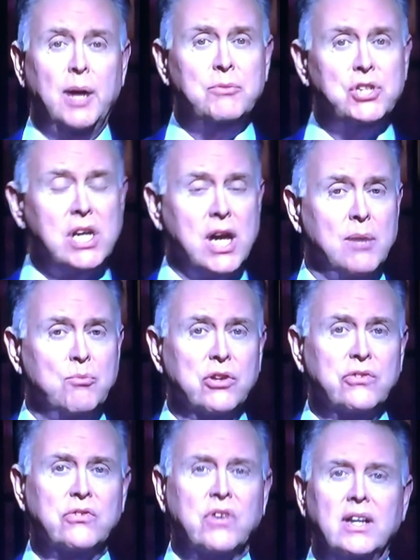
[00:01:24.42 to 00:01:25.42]

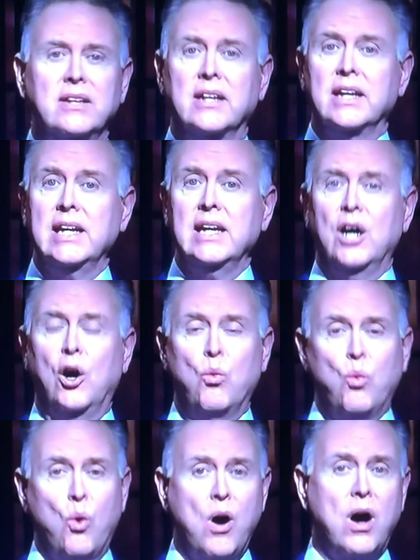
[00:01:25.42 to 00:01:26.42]
MGM was suddenly
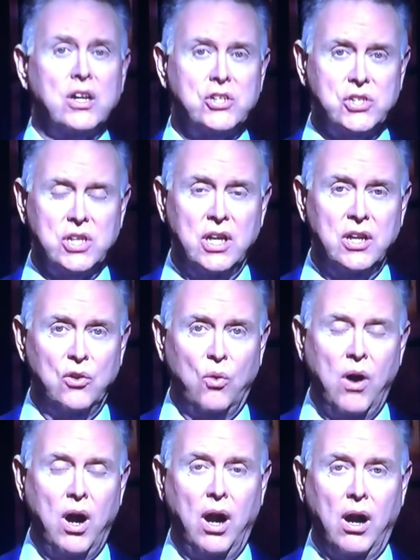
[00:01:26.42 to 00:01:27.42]
awash in
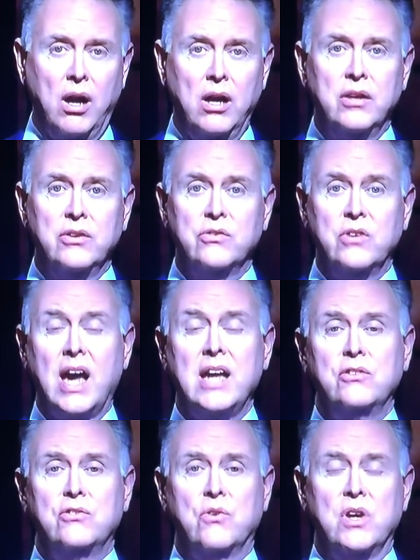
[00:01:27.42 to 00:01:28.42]
noir.
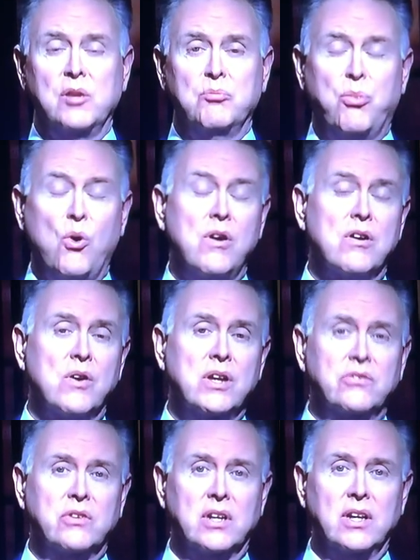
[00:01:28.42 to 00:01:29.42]
Side Street,
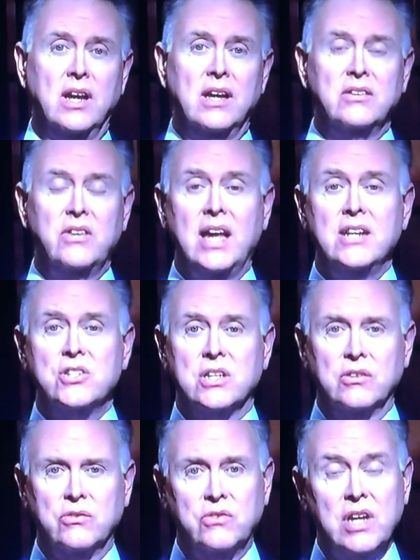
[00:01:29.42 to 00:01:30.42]
Border Incident,
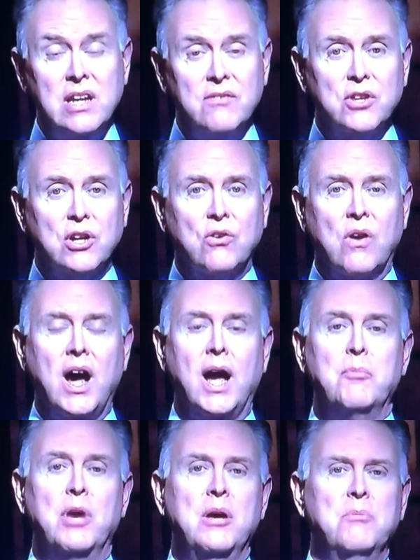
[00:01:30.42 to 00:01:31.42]
Tension, Scene of the
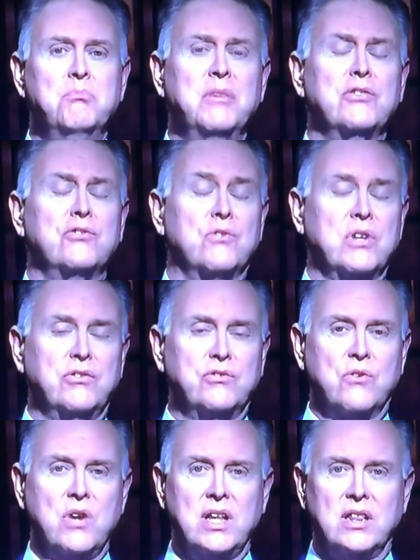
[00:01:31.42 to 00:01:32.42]
Crime, Mystery
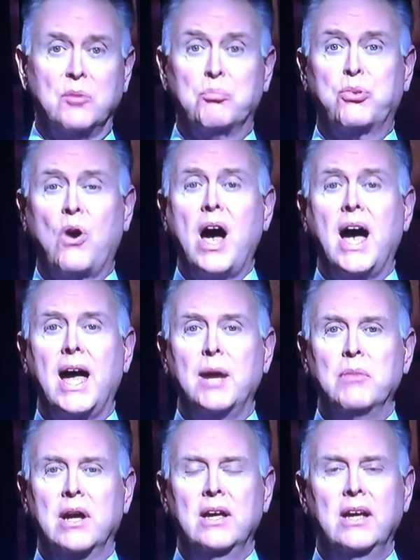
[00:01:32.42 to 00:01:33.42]
Street, The
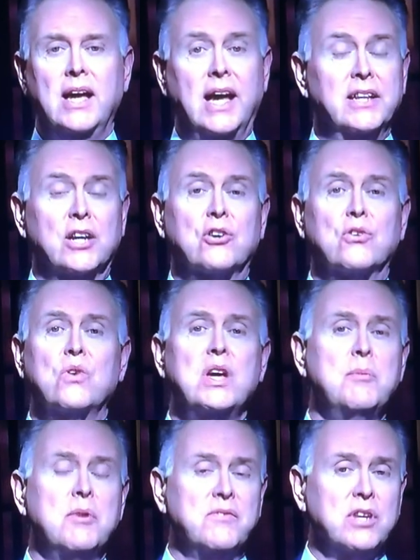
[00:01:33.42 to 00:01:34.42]
Bribe, and the
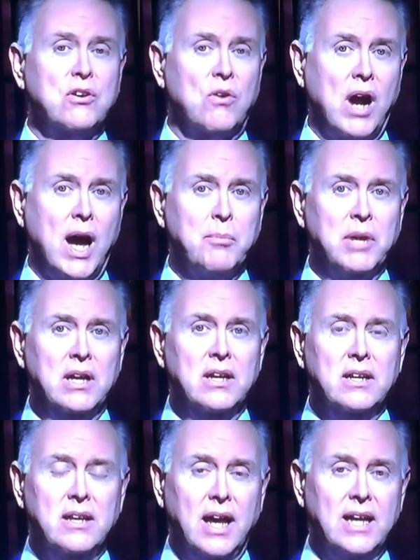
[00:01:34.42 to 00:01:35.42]
cream of the crop,
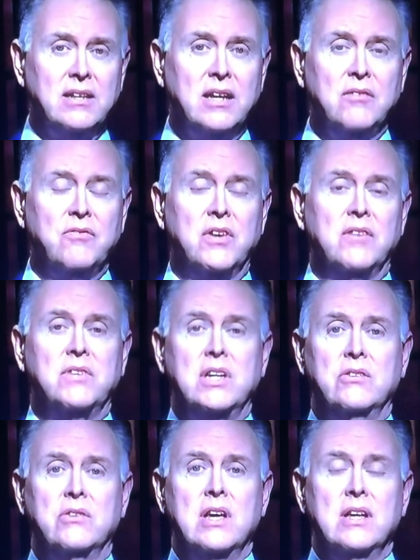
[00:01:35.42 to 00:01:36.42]

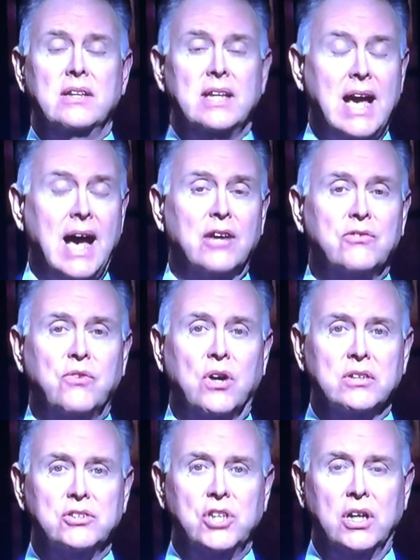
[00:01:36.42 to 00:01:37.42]
1950s, The
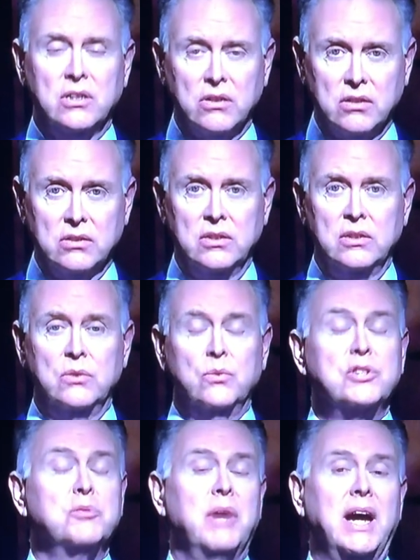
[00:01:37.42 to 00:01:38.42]
Asphalt Jungle,
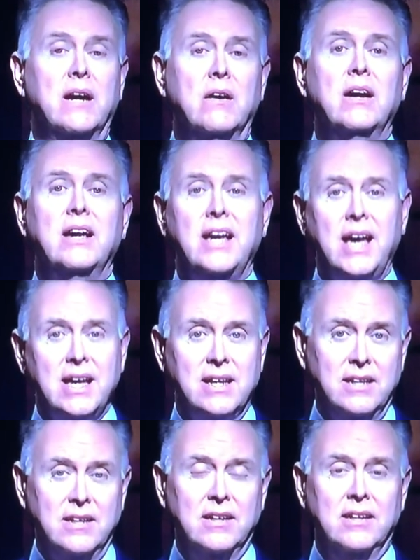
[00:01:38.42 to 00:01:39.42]
which Mayer
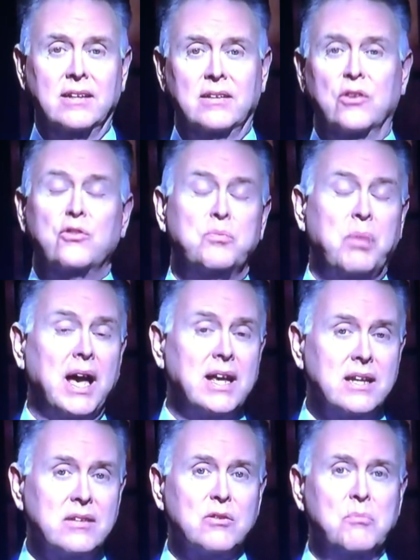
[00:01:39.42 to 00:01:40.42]
hated,
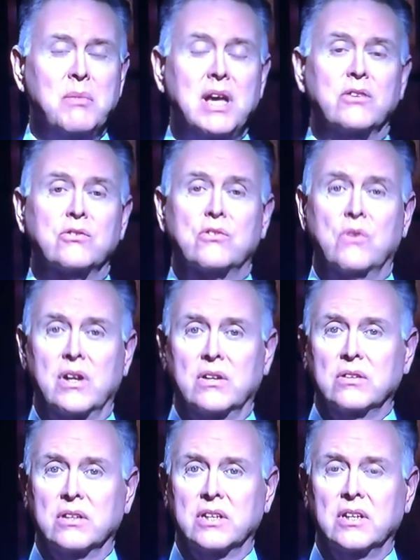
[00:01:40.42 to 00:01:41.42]
despite its immense
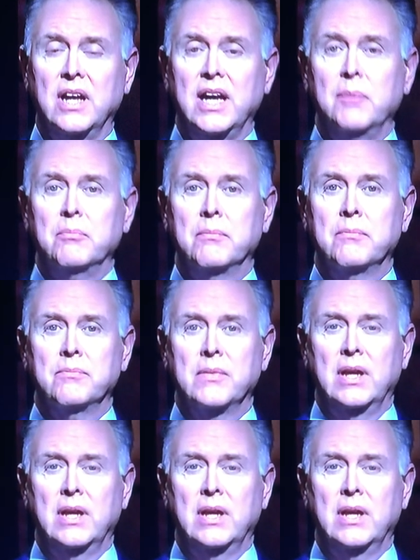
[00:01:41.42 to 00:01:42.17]
critical acclaim.